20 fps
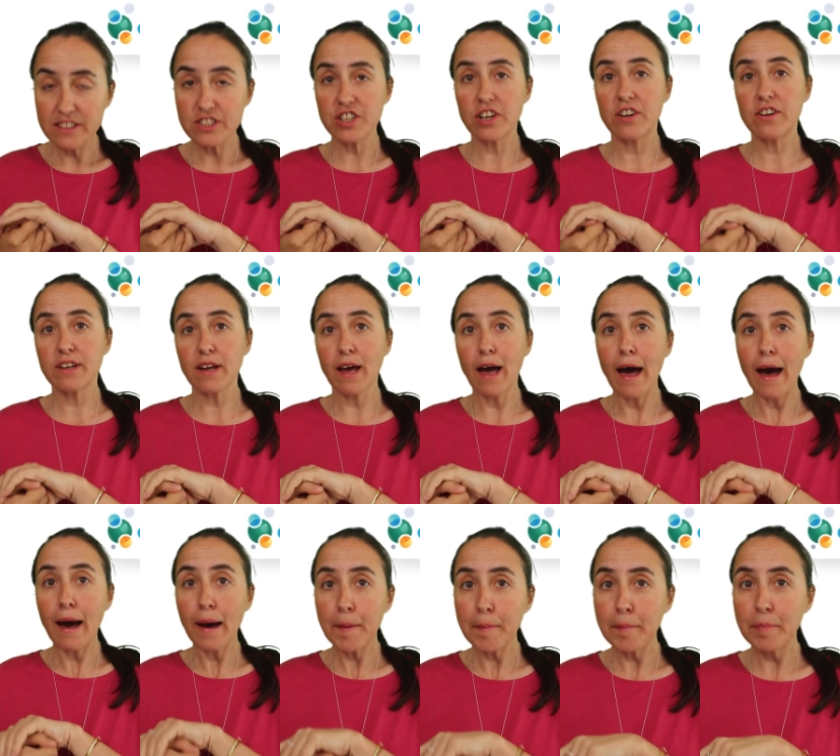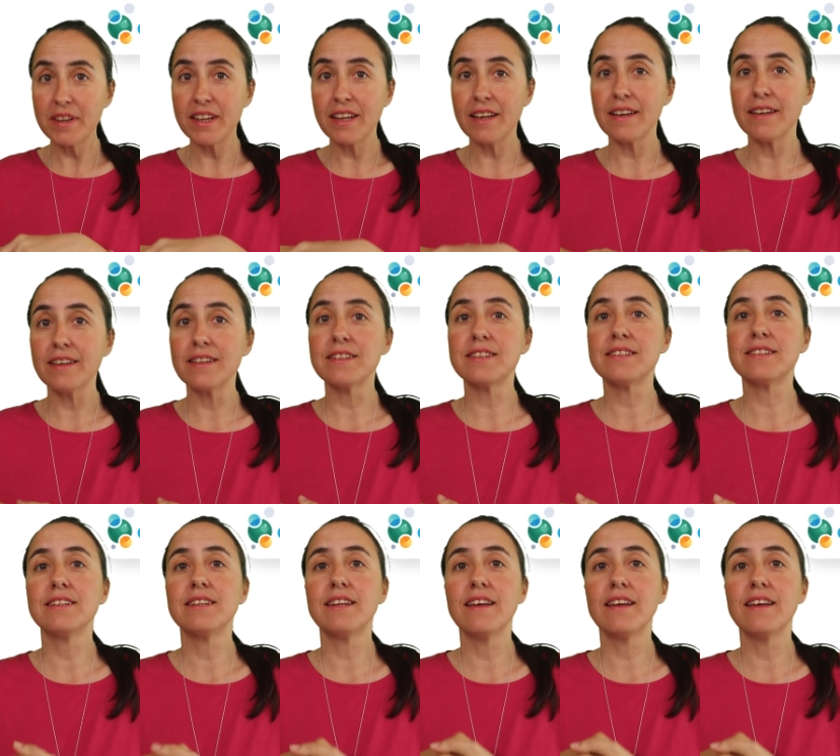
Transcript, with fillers: chart updates.